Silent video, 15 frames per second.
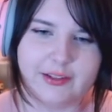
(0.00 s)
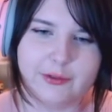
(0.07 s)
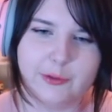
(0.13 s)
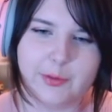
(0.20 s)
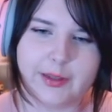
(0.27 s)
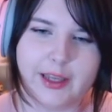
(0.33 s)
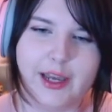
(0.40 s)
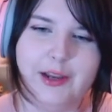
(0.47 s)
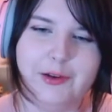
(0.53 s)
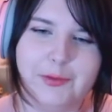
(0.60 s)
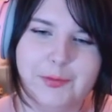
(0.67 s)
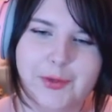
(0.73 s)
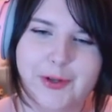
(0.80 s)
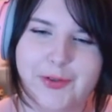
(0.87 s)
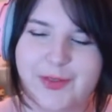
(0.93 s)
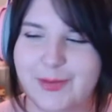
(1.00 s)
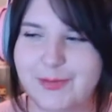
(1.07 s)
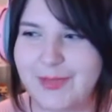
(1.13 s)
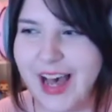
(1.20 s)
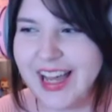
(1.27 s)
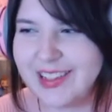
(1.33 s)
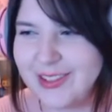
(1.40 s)
but they remove
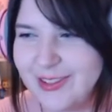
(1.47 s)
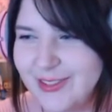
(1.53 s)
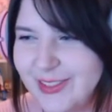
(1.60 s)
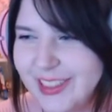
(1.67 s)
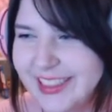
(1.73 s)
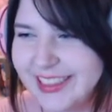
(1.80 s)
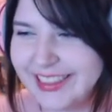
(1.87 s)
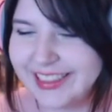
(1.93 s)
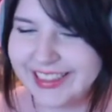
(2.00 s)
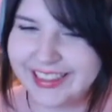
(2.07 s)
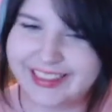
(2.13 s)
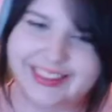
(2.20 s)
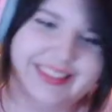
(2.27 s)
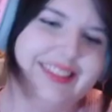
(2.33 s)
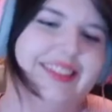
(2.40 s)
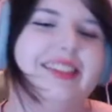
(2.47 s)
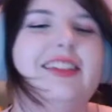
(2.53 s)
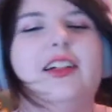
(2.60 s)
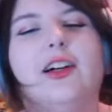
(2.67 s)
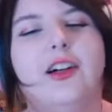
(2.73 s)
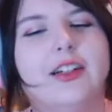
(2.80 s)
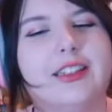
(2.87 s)
the Battle Frontier.
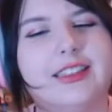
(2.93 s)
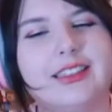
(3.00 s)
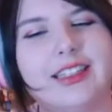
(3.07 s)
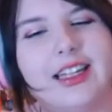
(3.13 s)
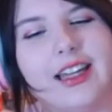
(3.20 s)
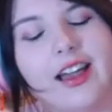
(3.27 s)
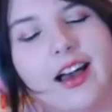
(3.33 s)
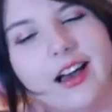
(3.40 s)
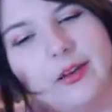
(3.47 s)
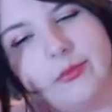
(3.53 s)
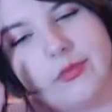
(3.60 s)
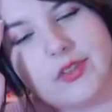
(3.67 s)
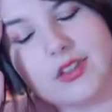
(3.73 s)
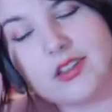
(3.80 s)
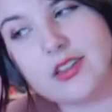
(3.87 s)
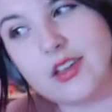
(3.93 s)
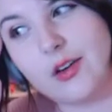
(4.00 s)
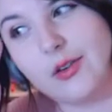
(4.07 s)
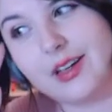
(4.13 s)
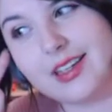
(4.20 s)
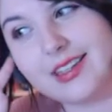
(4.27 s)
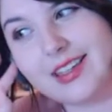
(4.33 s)
Honestly, I'm so
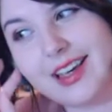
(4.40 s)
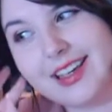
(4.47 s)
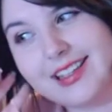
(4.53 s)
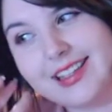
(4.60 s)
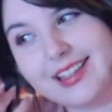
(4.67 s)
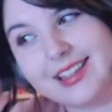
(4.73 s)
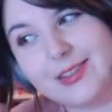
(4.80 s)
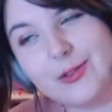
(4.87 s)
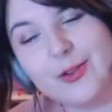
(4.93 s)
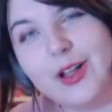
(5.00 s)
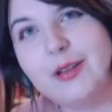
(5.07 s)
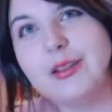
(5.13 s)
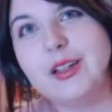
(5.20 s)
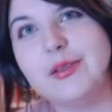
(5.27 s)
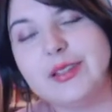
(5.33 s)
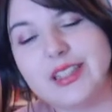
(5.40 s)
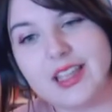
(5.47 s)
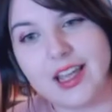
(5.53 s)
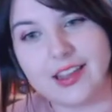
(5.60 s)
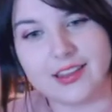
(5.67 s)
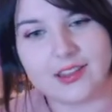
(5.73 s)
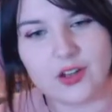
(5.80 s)
excited. That's all I'm going to be
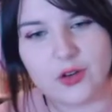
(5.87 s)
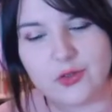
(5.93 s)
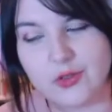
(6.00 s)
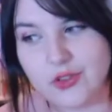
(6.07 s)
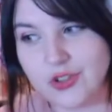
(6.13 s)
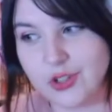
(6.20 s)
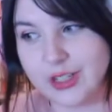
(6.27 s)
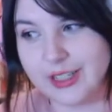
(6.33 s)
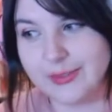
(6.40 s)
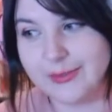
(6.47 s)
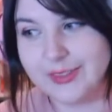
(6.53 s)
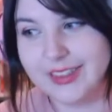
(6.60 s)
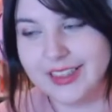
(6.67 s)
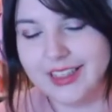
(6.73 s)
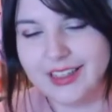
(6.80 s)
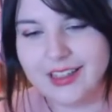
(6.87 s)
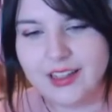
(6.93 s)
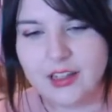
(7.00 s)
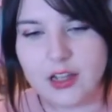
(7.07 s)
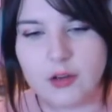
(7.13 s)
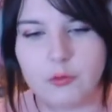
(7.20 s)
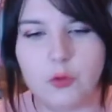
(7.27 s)
saying this whole stream.
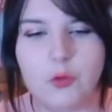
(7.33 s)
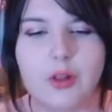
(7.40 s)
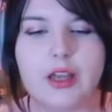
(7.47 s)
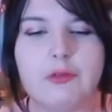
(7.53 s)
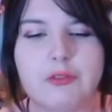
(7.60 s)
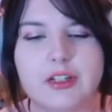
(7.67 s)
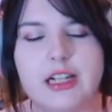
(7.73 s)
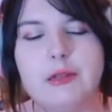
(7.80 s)
All I really